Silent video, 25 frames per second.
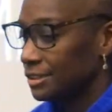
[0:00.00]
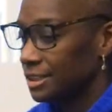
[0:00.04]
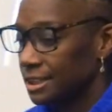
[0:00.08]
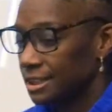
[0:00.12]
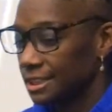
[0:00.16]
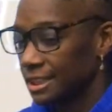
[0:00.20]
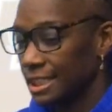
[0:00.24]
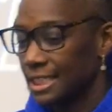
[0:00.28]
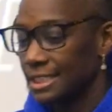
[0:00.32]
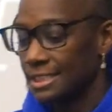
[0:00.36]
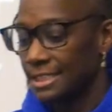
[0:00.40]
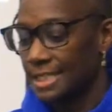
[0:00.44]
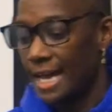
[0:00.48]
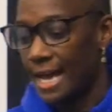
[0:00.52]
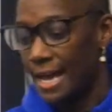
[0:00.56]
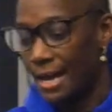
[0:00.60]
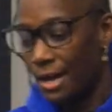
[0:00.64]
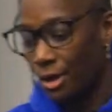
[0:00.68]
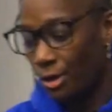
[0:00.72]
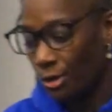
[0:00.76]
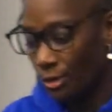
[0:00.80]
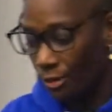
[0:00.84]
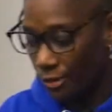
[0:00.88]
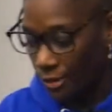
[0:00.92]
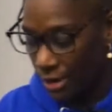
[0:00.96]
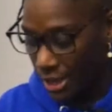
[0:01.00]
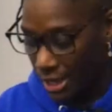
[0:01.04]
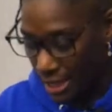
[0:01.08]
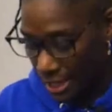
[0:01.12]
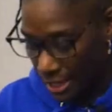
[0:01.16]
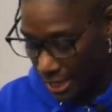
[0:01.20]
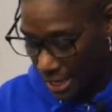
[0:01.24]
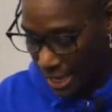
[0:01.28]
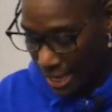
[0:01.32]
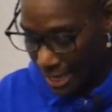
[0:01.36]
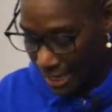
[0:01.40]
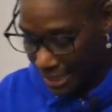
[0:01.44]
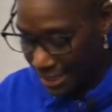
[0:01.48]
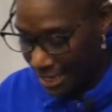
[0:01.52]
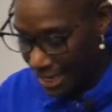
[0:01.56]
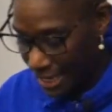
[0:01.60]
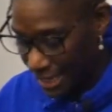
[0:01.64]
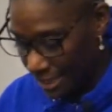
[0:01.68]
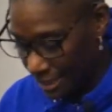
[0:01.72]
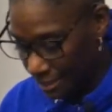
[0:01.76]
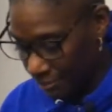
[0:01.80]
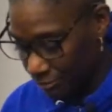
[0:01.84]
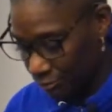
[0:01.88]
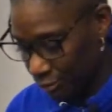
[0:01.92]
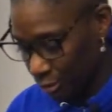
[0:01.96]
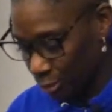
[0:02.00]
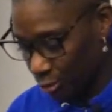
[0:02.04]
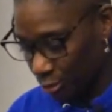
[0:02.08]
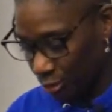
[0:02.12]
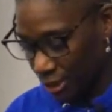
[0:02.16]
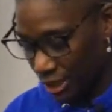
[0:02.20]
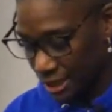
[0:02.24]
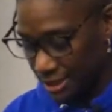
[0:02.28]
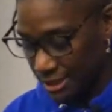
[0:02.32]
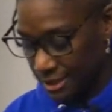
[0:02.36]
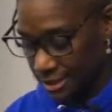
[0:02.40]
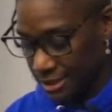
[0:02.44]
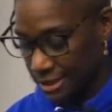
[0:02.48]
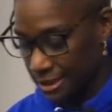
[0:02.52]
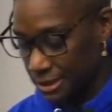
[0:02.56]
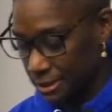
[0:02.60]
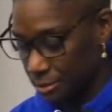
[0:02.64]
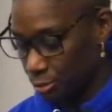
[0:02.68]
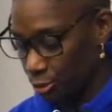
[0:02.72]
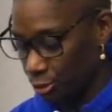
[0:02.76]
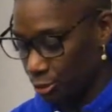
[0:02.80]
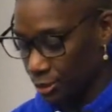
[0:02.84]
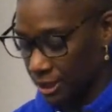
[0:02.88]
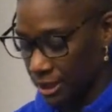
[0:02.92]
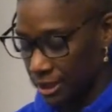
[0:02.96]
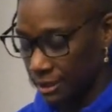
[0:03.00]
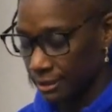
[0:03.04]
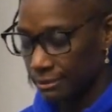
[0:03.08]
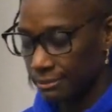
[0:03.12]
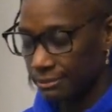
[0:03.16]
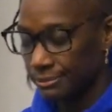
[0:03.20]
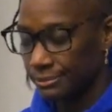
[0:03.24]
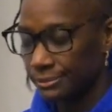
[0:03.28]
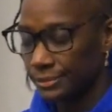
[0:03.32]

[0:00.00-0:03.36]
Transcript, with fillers: discuss how I got up from rest this morning.